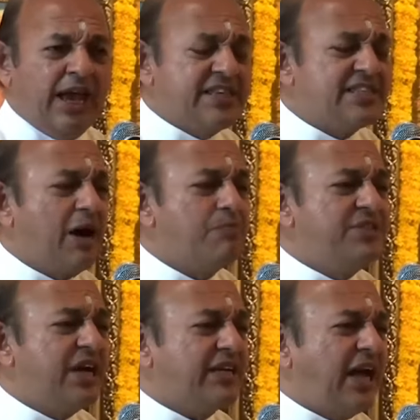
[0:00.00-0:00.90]
a
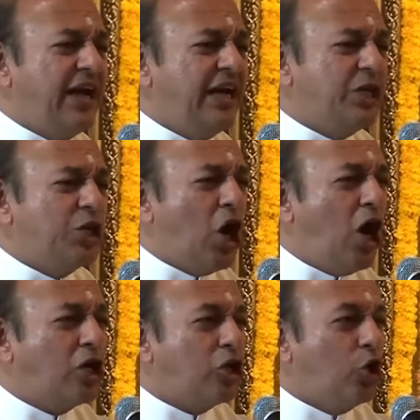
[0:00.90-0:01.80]
subject I did
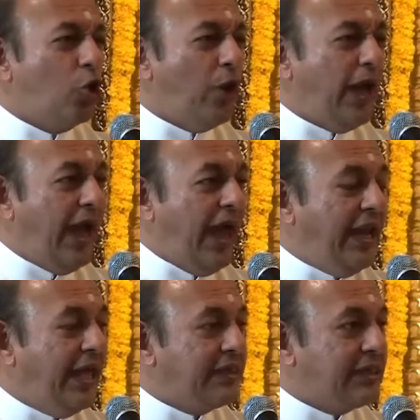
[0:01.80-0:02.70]
not know
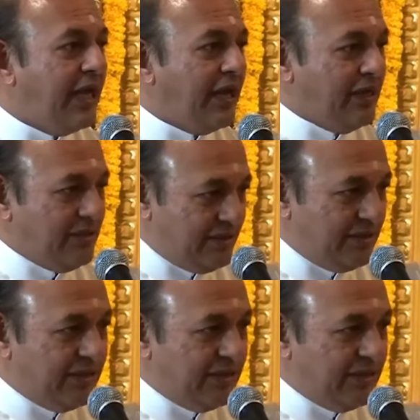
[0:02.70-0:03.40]
anything,